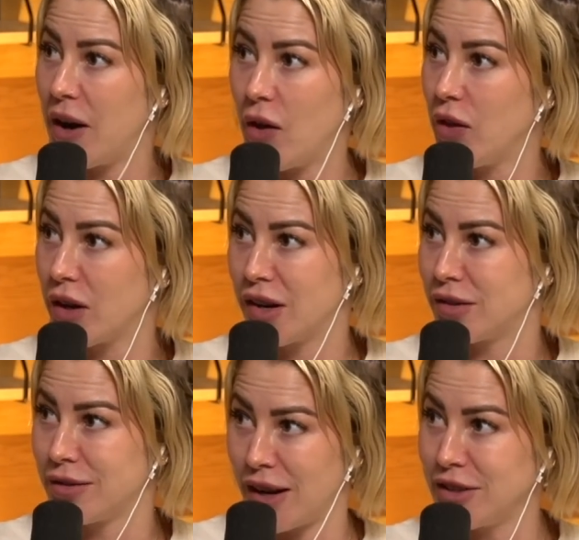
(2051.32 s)
around the
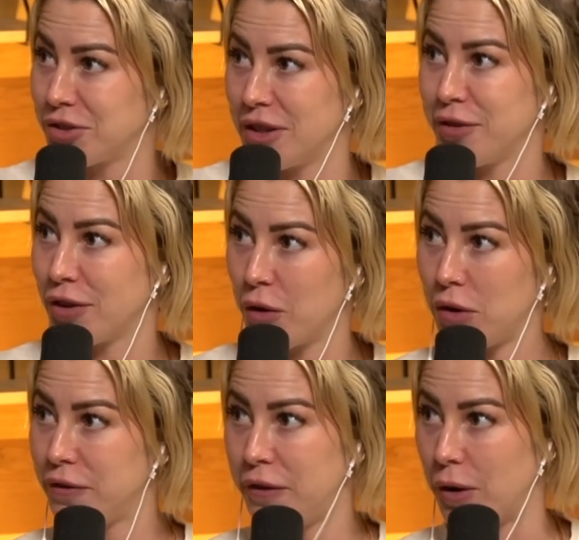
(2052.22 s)
country for
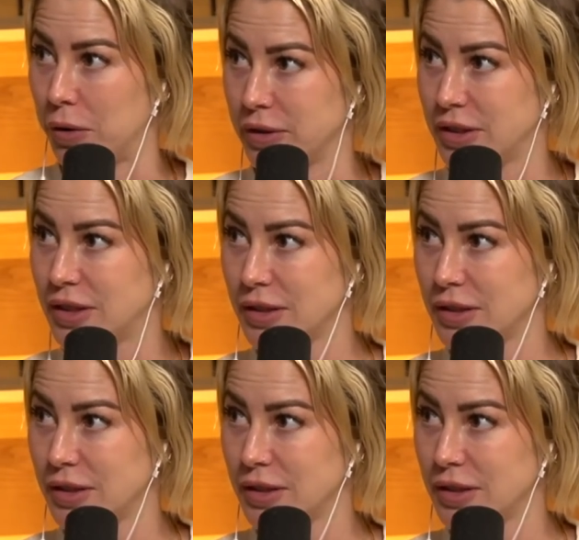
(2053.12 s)
old folks.